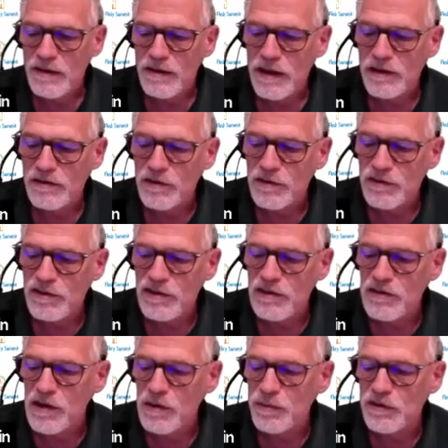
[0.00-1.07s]
The SoC
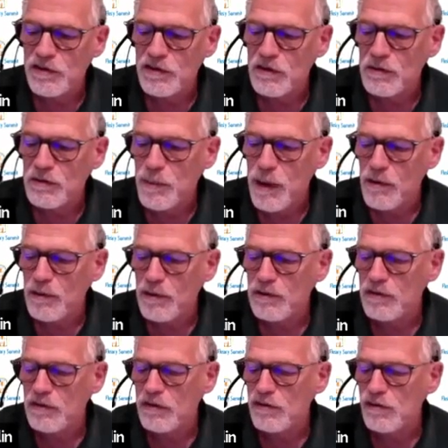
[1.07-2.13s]
chip achieves power
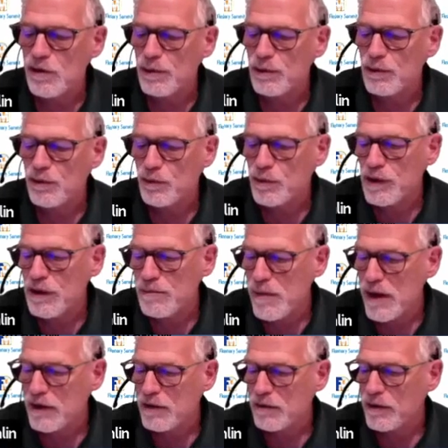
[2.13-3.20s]
use as low as 3
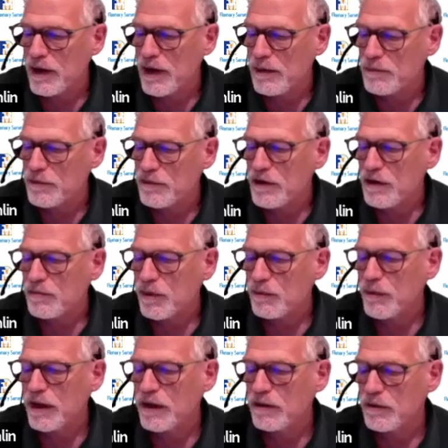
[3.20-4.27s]
microamps per
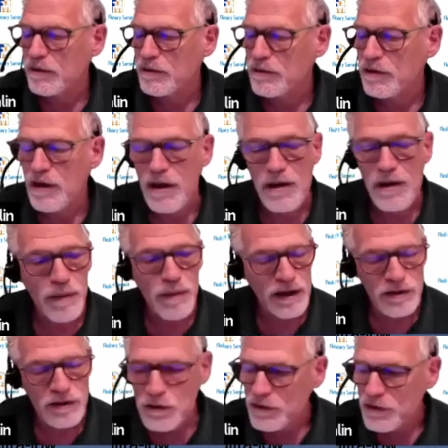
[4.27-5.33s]
megahertz by
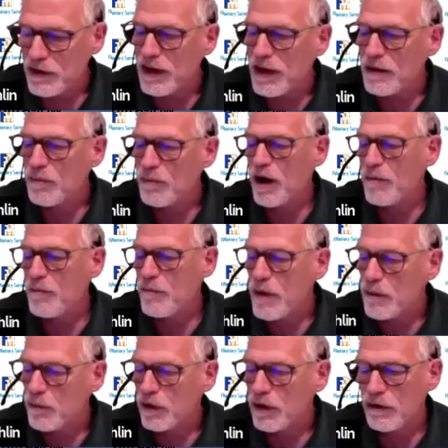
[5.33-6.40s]
using MRAM
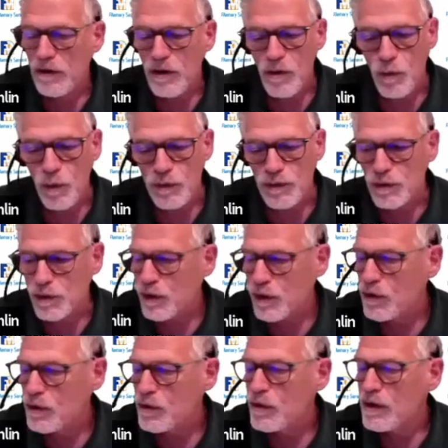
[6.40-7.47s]
memory with
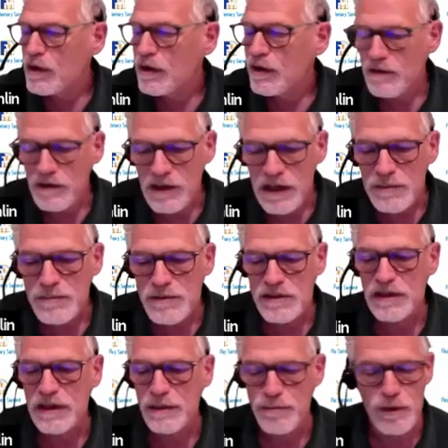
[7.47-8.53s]
low, deep
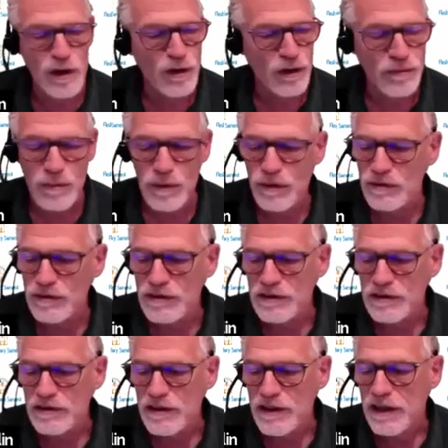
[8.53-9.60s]
sleep current
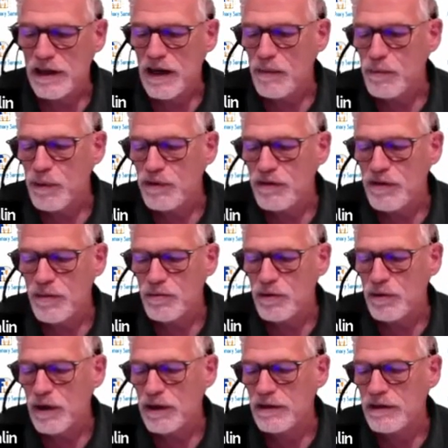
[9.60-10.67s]
modes and operates up
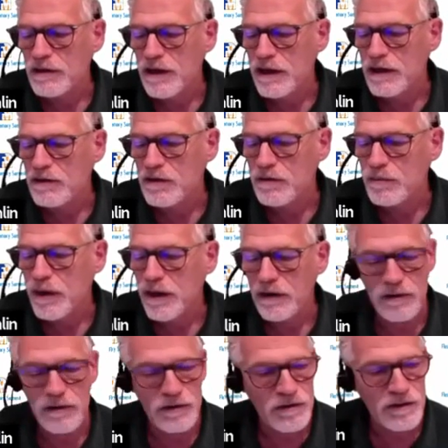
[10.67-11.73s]
to 192
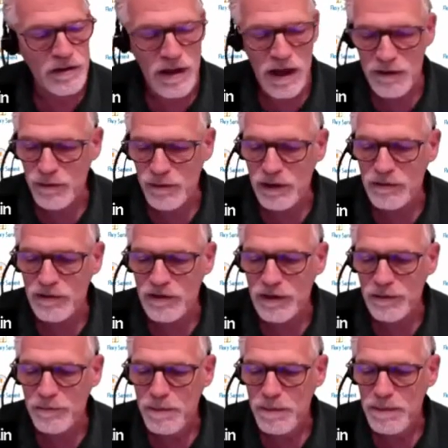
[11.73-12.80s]
megahertz clock
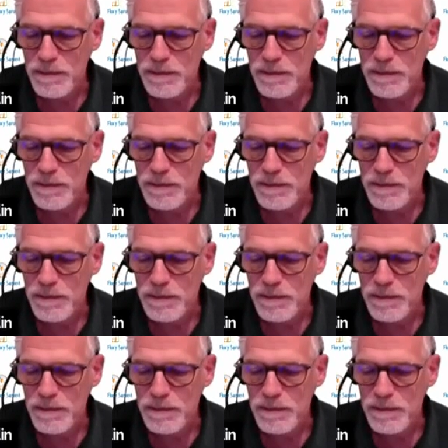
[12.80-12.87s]
frequency.